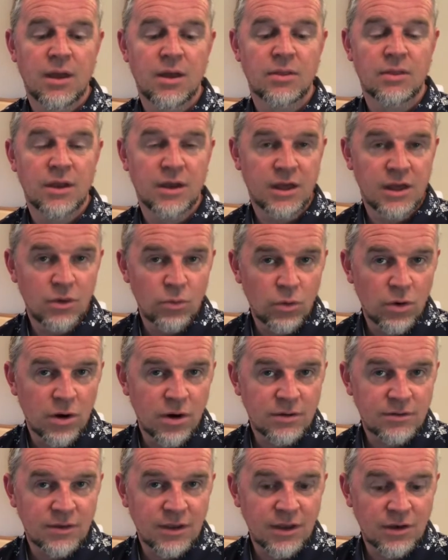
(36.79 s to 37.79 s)
that he
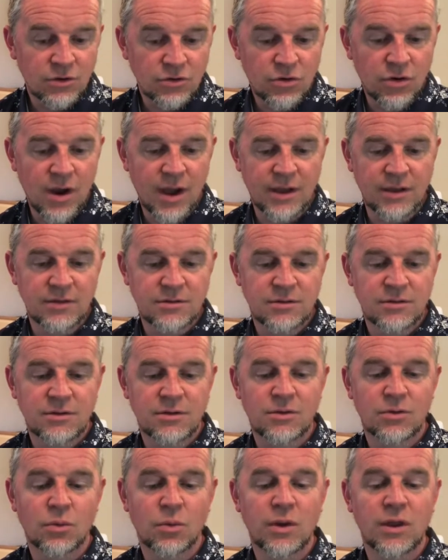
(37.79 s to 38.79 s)
worked in Christ
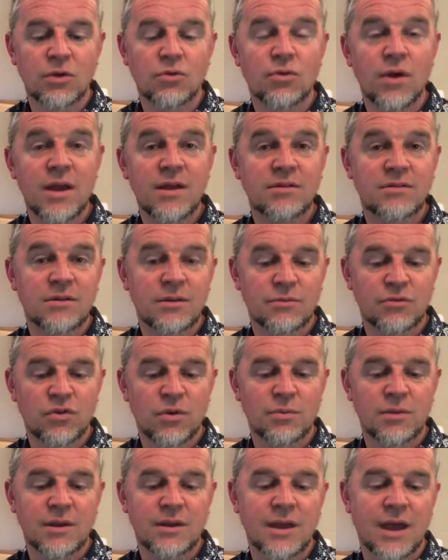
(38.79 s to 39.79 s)
when he raised him
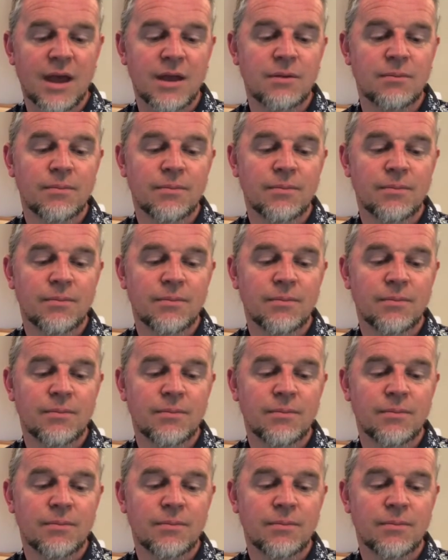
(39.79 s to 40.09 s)
from the dead